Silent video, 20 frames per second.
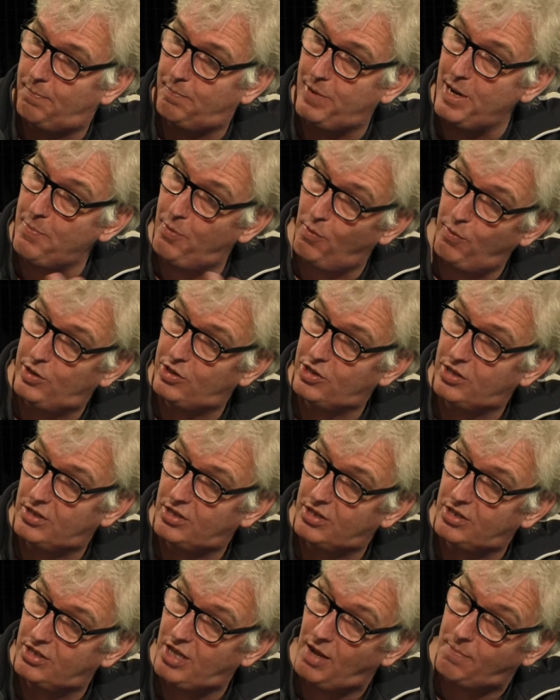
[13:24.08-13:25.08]
people will
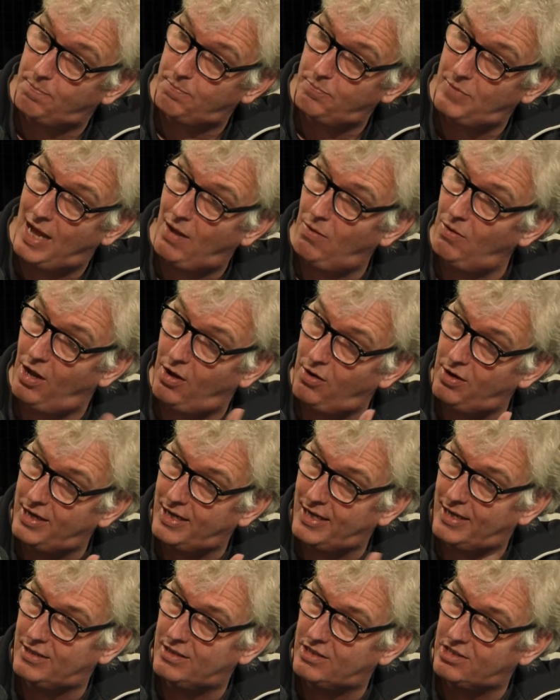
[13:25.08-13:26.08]
stop
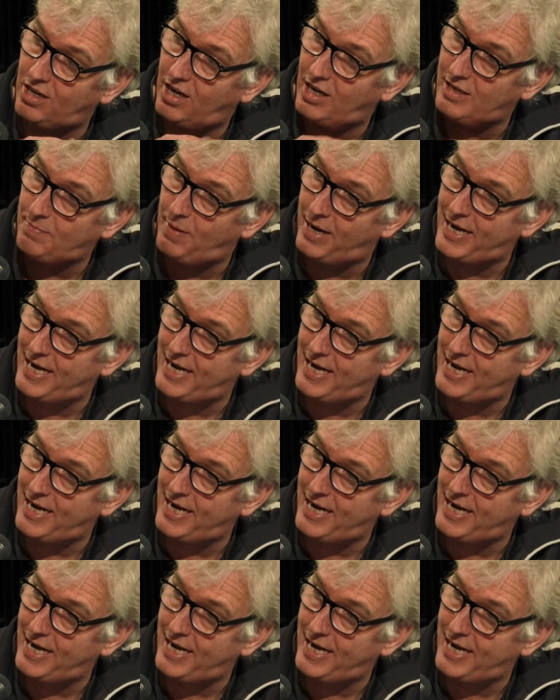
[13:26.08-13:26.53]
downloading and start